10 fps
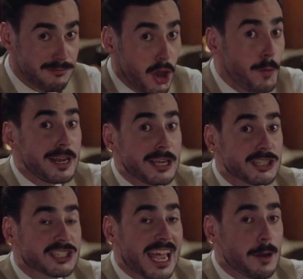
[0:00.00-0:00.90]
Nobody
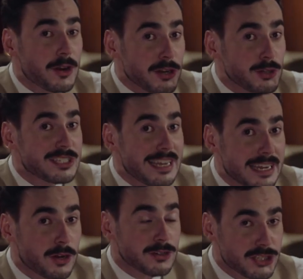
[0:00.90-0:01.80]
could say what a New
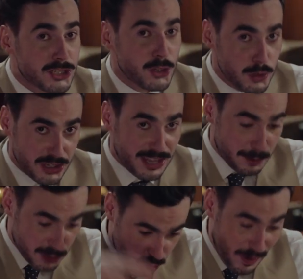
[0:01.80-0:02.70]
Zealand constitution that
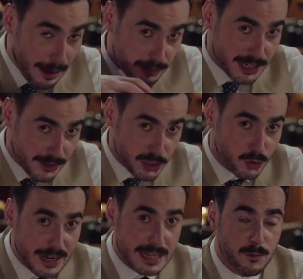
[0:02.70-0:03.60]
was grounded in the
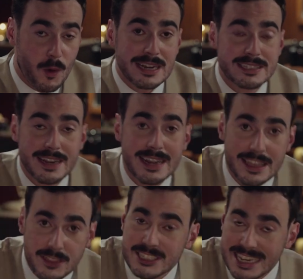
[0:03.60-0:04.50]
Treaty of Waitangi
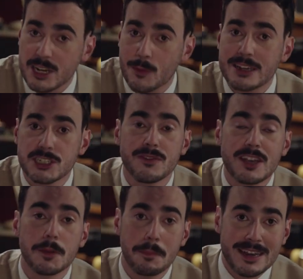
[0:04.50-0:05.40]
and the Declaration of
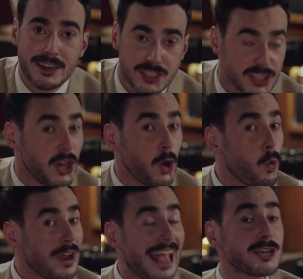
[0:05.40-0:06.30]
Independence
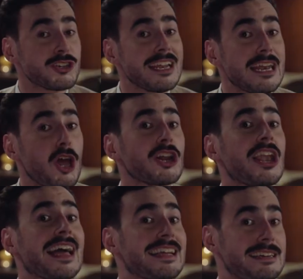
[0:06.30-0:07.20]
would actually look
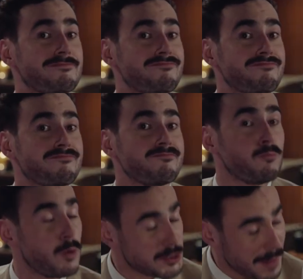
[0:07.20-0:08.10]
like,
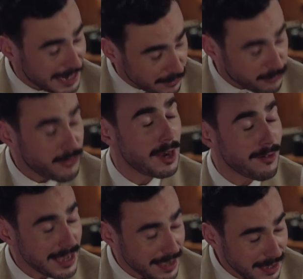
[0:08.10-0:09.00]
which made it very
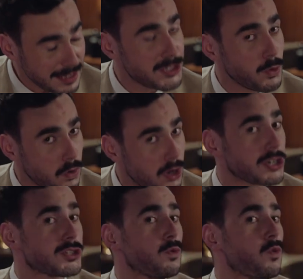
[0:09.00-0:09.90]
hard to
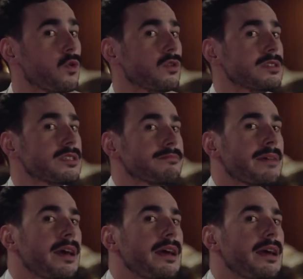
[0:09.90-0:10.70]
work towards.